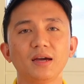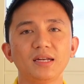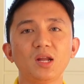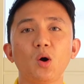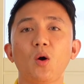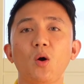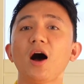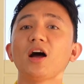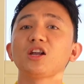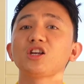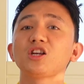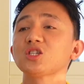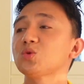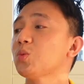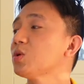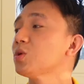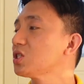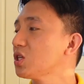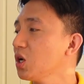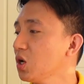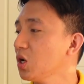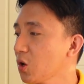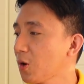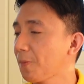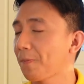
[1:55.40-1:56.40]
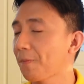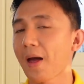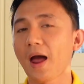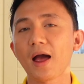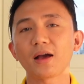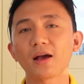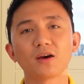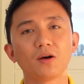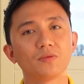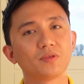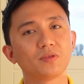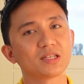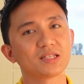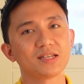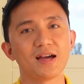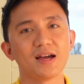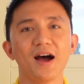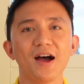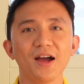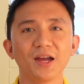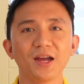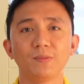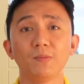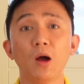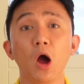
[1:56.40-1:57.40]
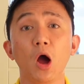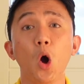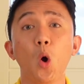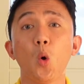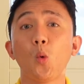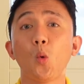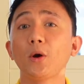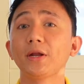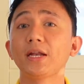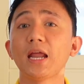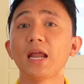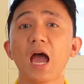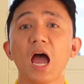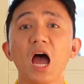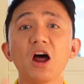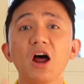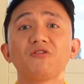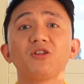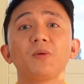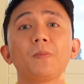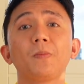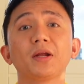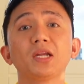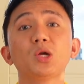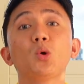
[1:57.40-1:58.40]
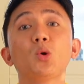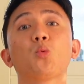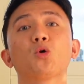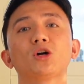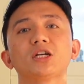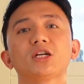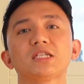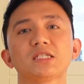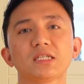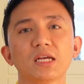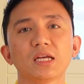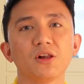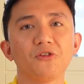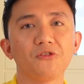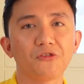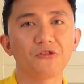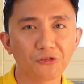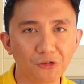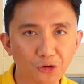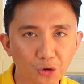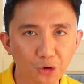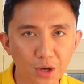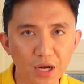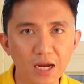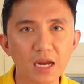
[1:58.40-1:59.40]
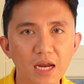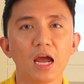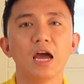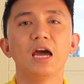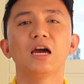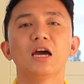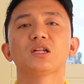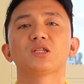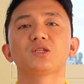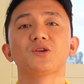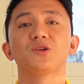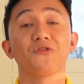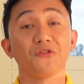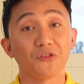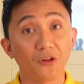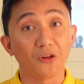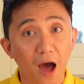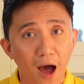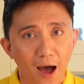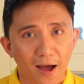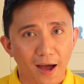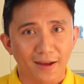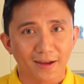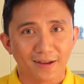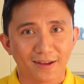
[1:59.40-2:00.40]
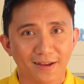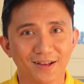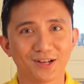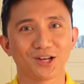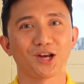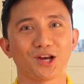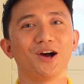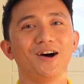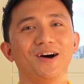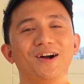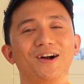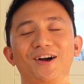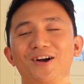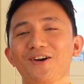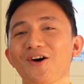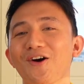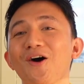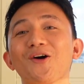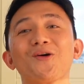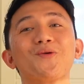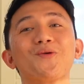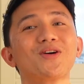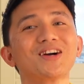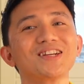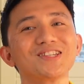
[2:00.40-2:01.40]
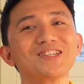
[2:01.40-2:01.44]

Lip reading: Now, I just want to look back on the time when everybody were still free to fly or were